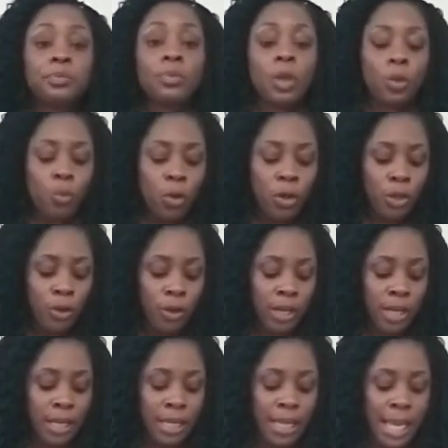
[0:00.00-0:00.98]
when you're
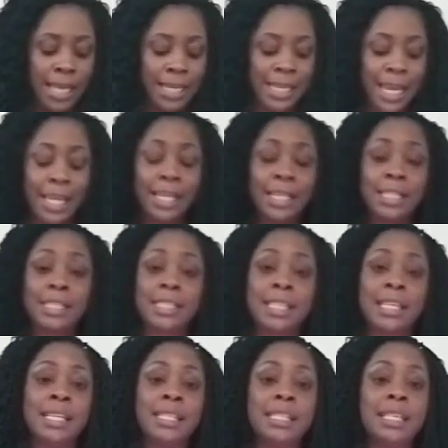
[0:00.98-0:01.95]
in that dating
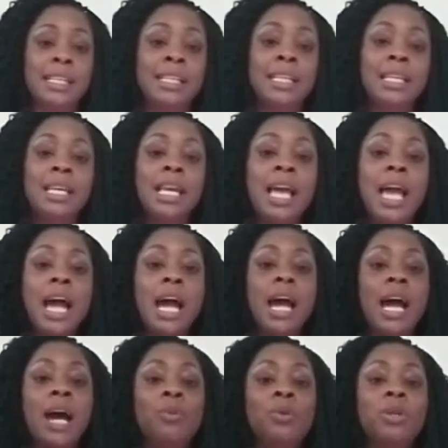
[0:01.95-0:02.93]
season,
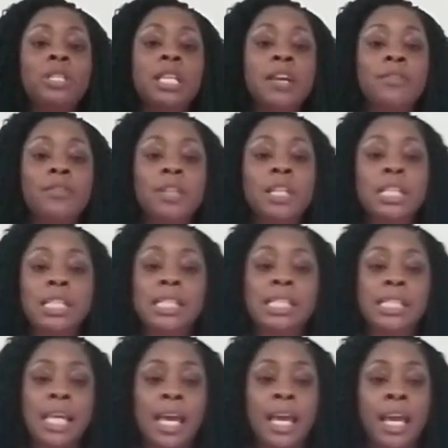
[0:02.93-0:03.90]
I would definitely
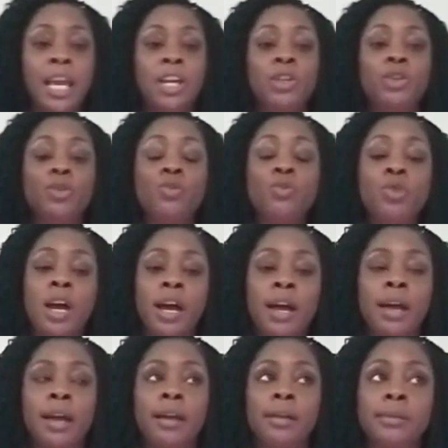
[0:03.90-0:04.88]
say you
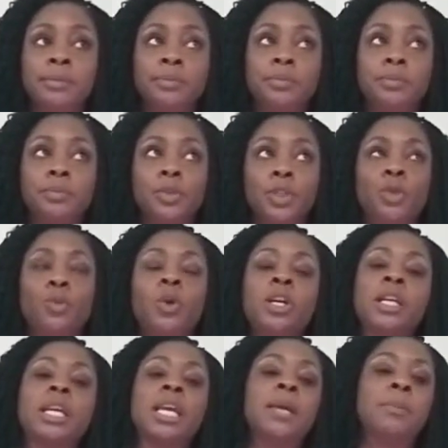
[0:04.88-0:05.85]

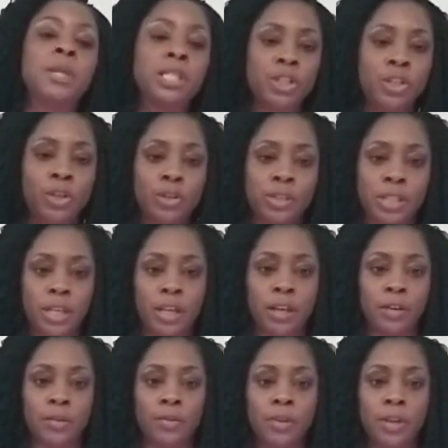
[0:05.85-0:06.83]
want to keep it to
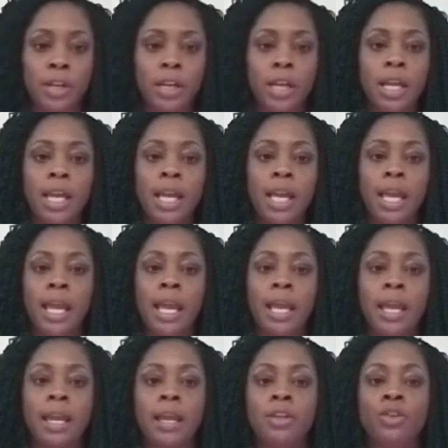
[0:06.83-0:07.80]
yourself.
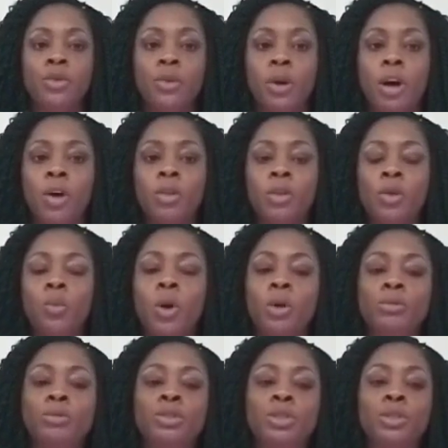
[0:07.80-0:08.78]
And you only
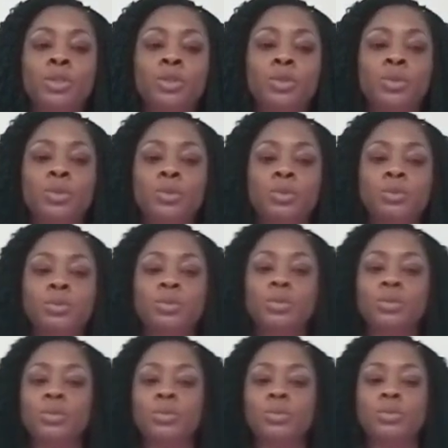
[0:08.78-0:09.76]
want to
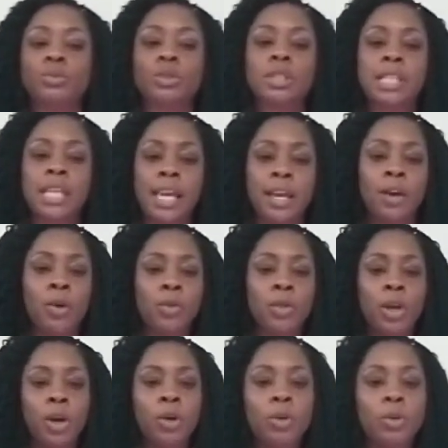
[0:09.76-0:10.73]
tell
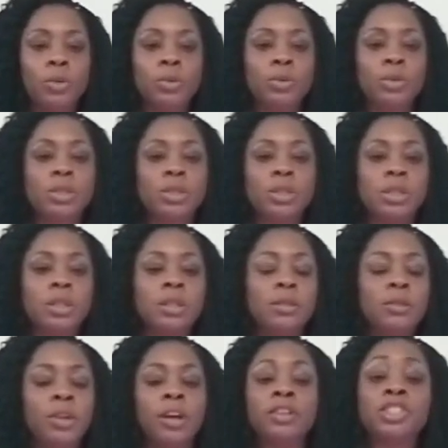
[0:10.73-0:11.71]
those,
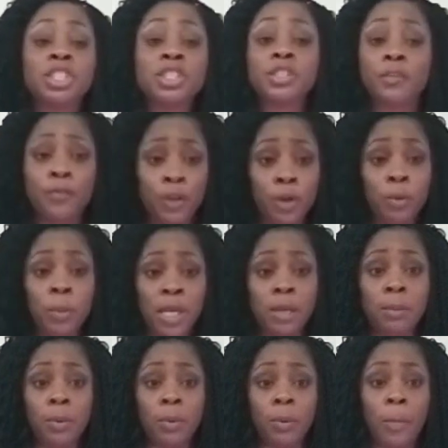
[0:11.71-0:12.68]
just a few
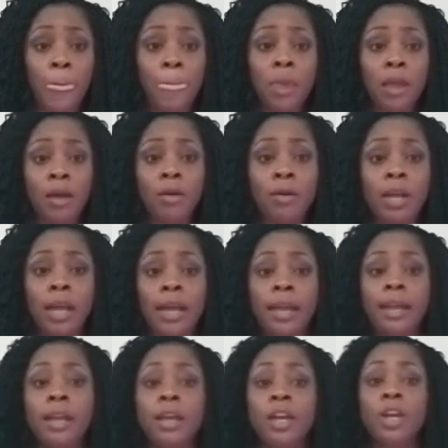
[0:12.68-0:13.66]
people,
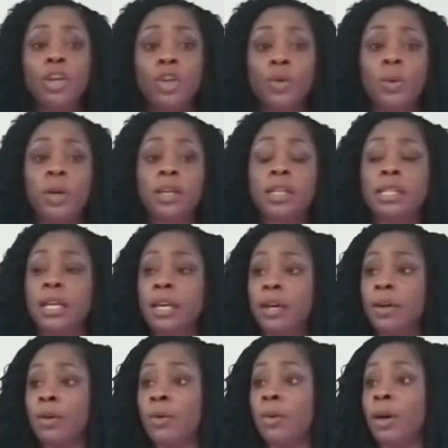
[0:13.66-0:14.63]
okay? You want to
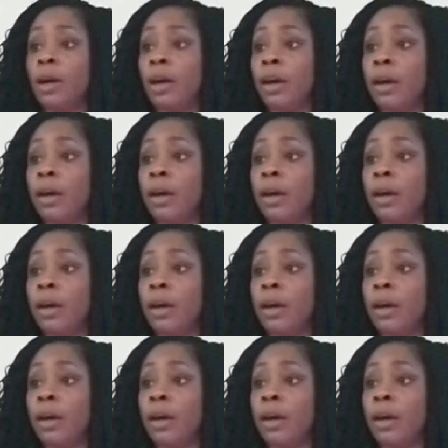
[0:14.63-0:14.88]
tell